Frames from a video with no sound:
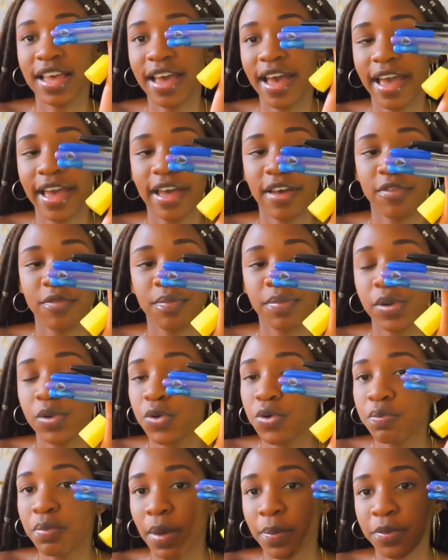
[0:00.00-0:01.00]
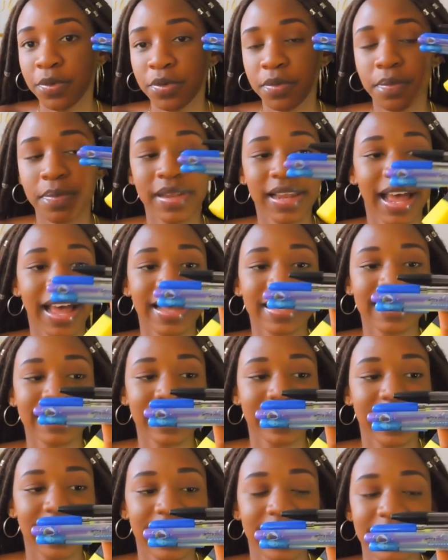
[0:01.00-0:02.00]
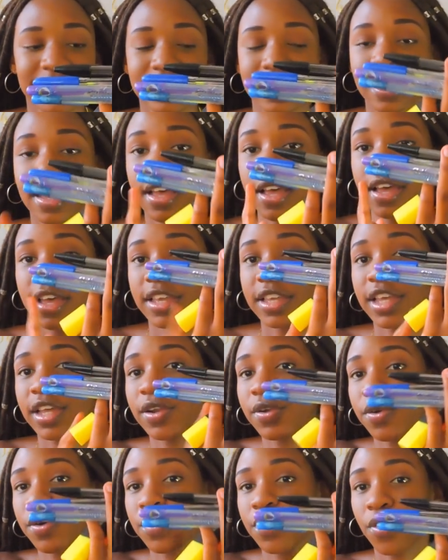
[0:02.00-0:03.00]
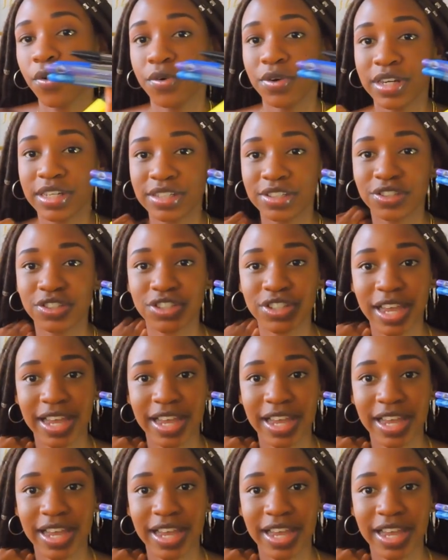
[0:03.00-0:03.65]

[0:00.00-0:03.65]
I have blue, purple, black, and yellow, orange.